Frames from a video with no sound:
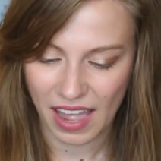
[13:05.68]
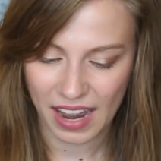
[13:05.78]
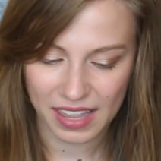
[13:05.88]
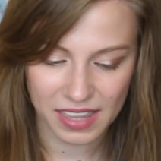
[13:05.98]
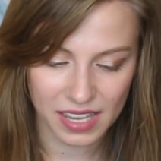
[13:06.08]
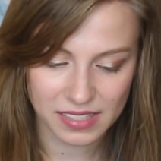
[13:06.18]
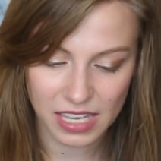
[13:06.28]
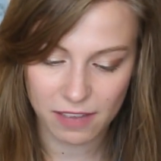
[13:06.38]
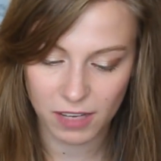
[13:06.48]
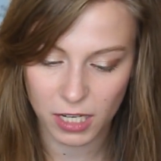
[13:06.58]
And these
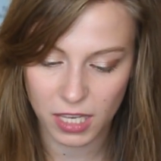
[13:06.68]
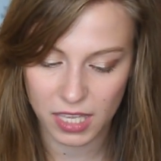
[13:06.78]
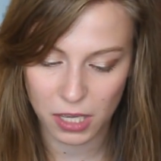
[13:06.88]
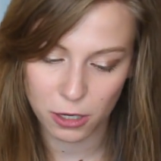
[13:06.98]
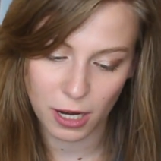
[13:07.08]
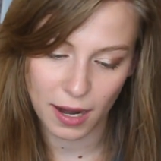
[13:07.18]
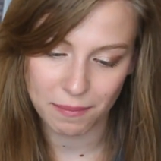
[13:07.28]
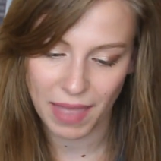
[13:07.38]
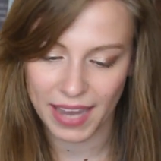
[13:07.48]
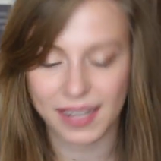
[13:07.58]
even
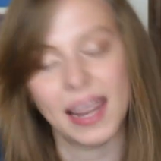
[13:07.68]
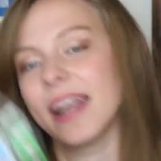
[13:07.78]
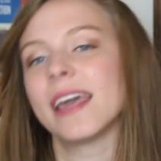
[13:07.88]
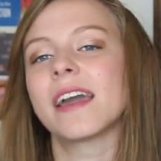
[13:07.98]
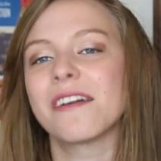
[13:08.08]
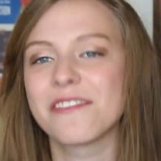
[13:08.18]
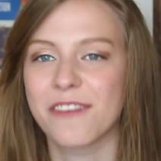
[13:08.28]
cuter magnetic